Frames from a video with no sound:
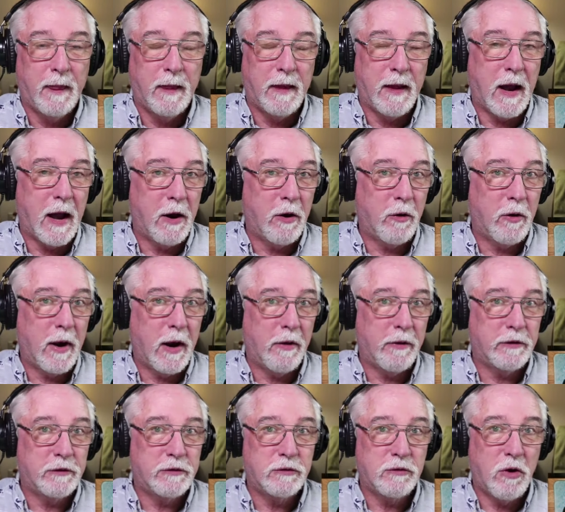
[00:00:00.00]
I don't know how
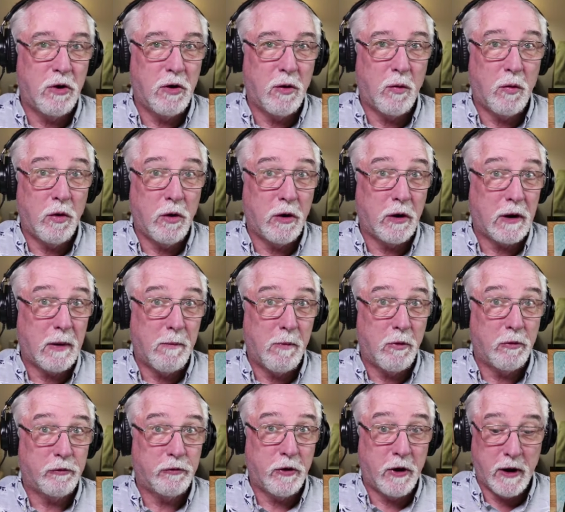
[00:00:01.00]
this is going to work. I'm
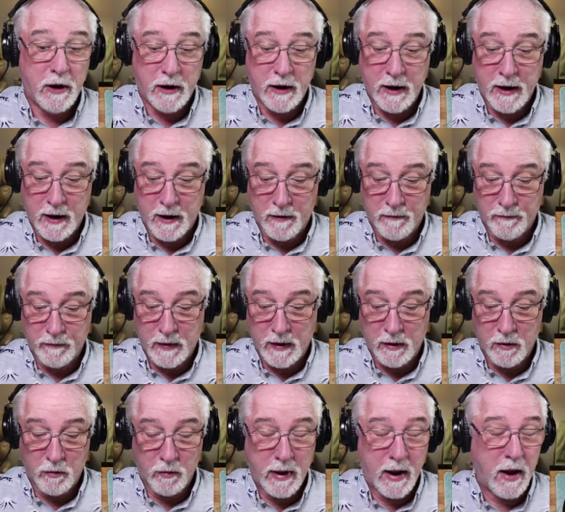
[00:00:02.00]
going to try it out. I
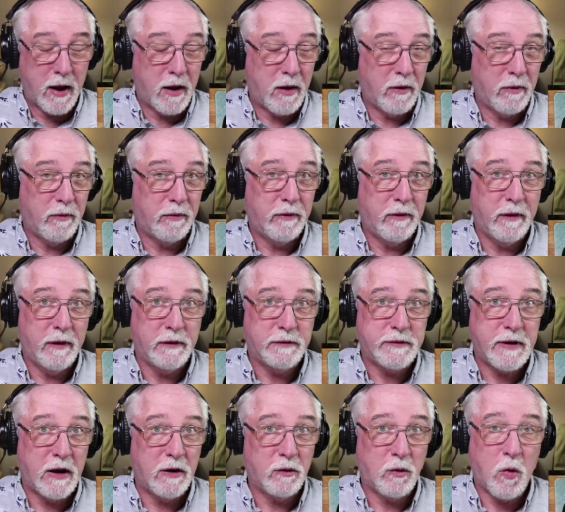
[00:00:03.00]
don't know how the
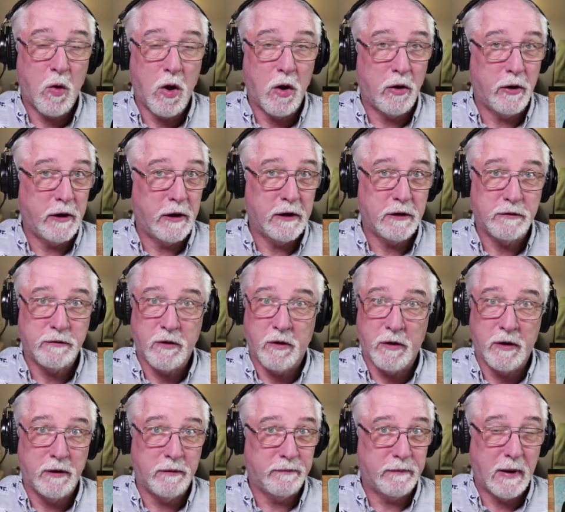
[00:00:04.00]
sound quality is on
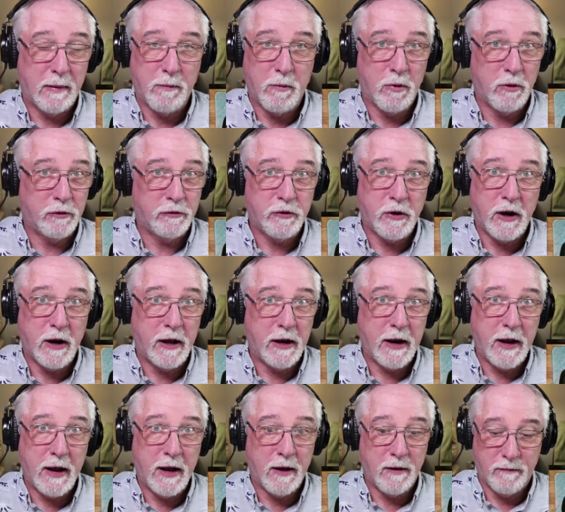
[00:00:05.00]
it. I'm going to try it
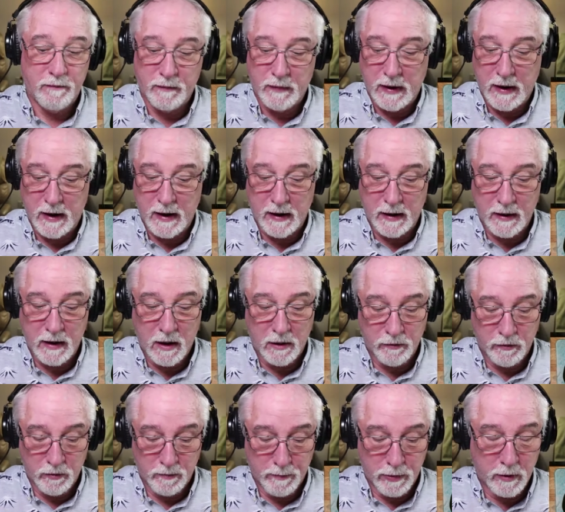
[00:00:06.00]
out and I'll
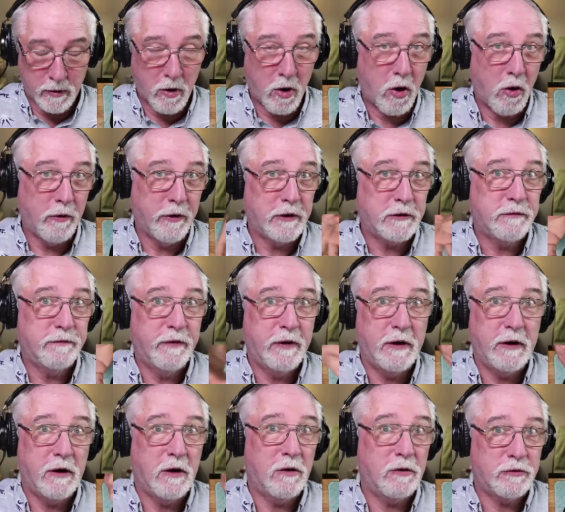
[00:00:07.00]
do, put it all in this
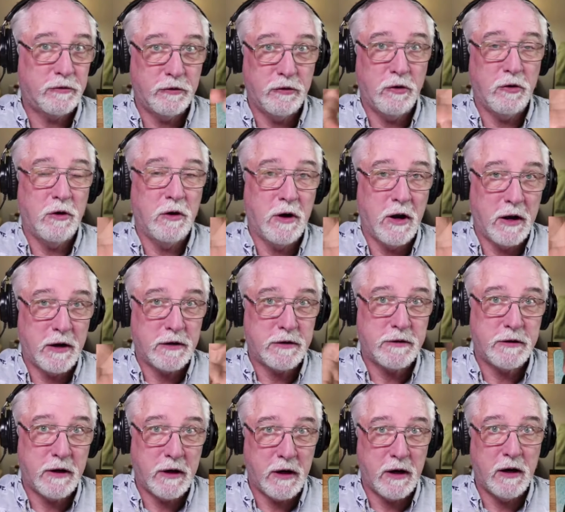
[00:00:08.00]
video so you can kind of
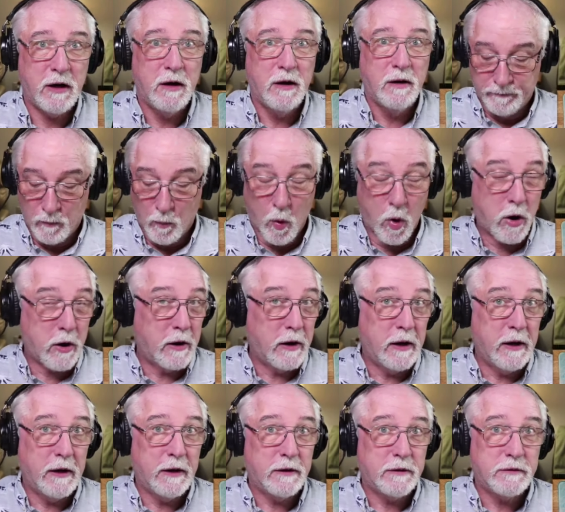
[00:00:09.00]
see what it
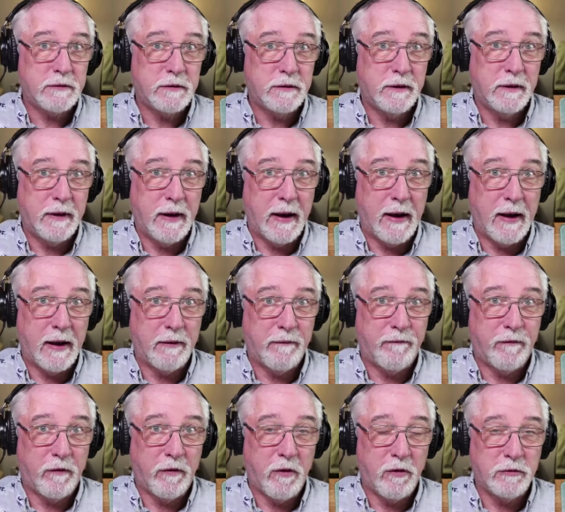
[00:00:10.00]
is. And
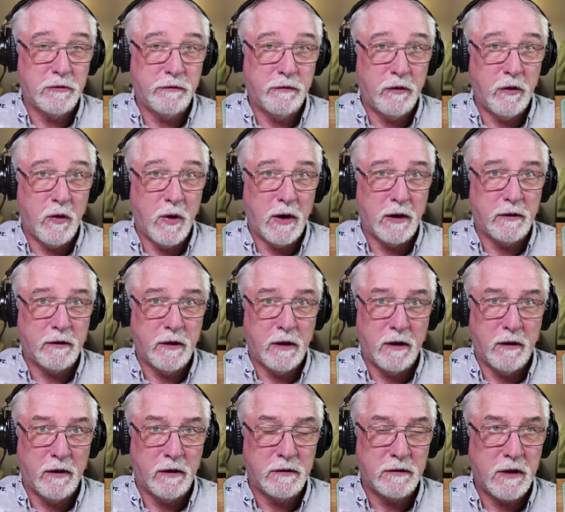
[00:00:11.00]
for those of you out
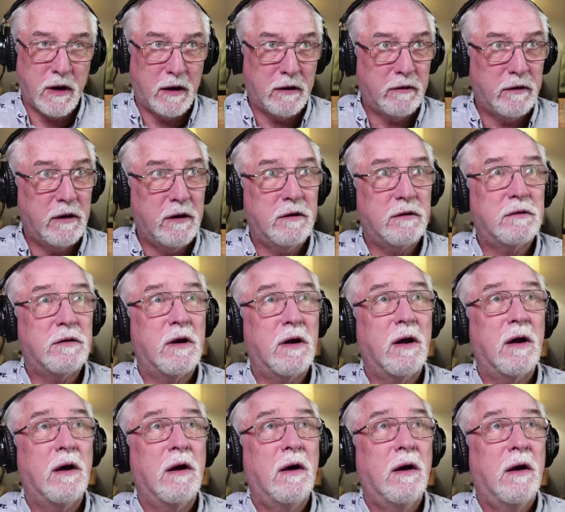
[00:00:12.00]
there that's got these
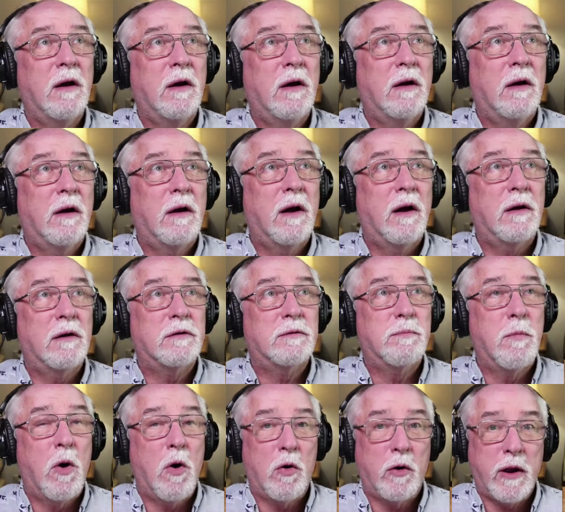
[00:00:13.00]
uh, uh,
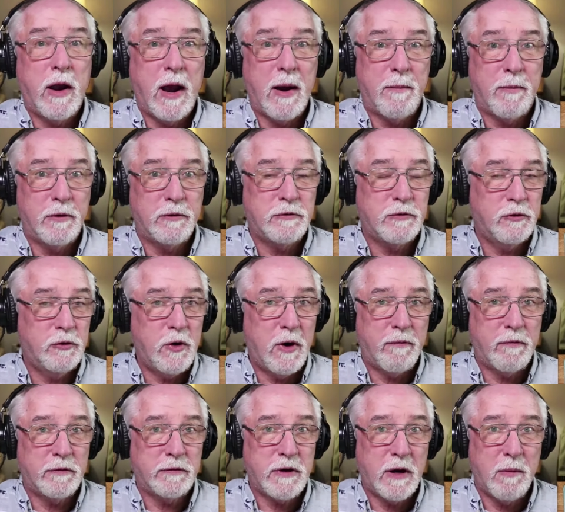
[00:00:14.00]
small cameras and you have
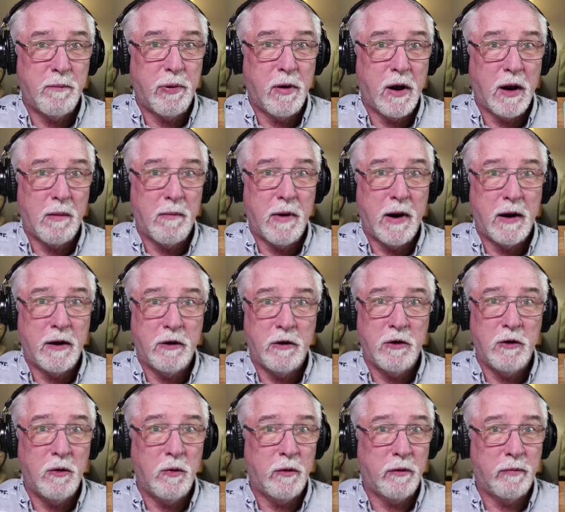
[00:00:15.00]
the same problem I
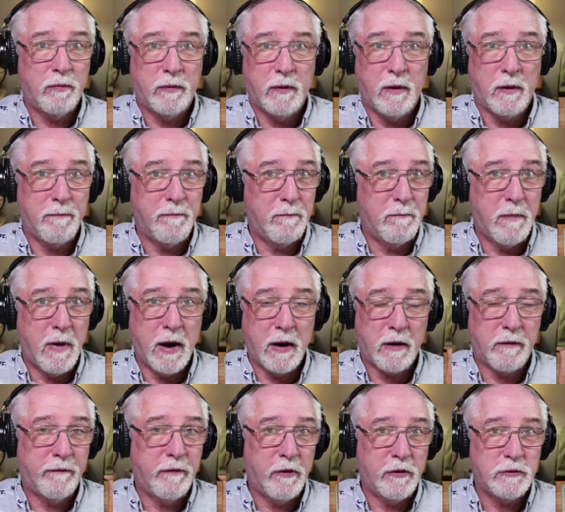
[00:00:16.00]
do with the
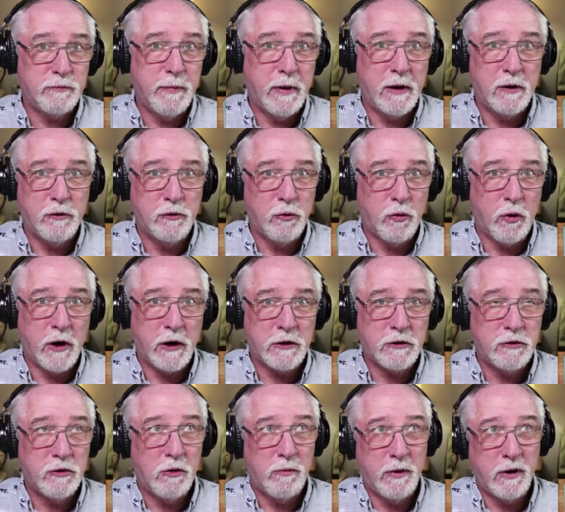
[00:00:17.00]
microphones being
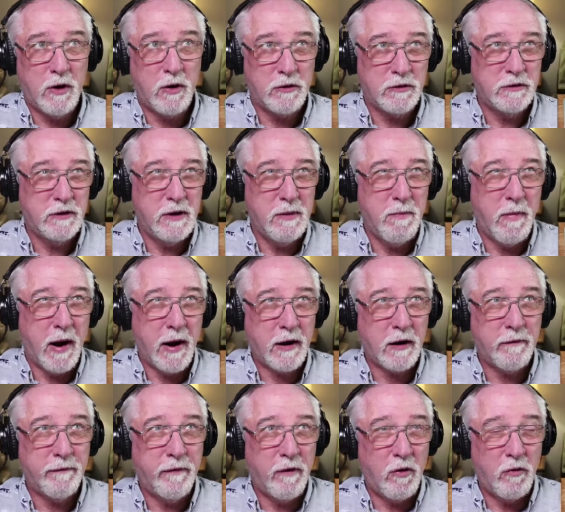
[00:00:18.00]
directional because the
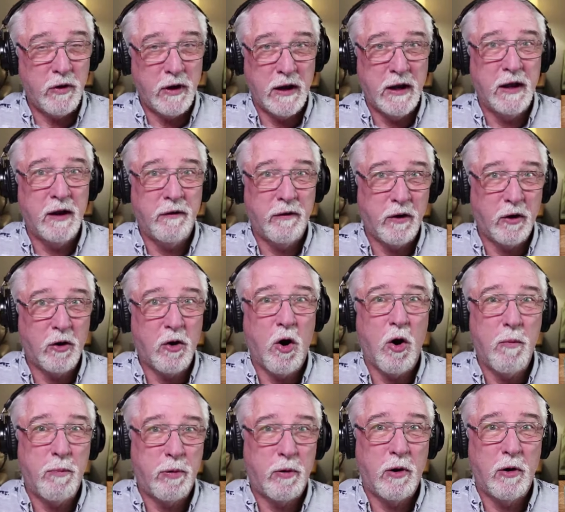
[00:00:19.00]
microphone in the
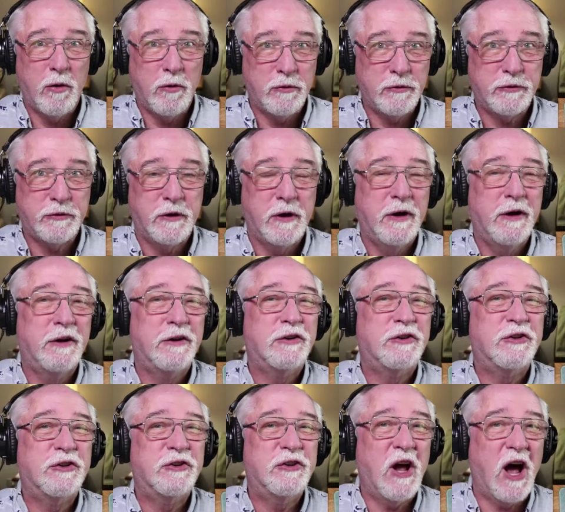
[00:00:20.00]
GoPros
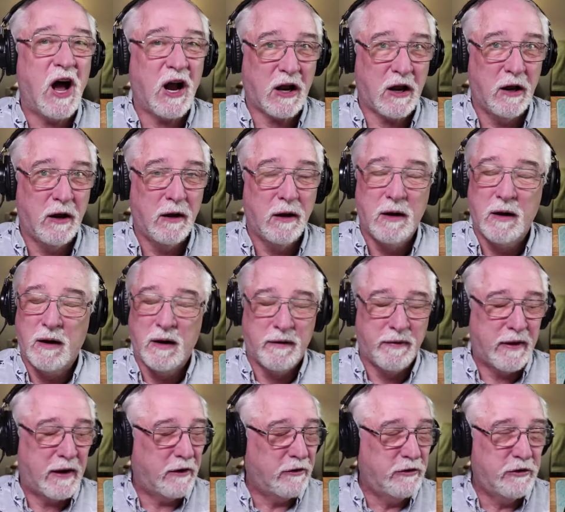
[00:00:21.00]
suck.
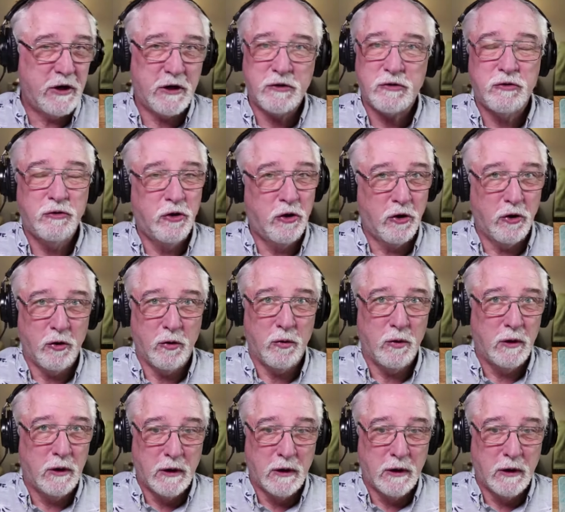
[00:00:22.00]
They just do.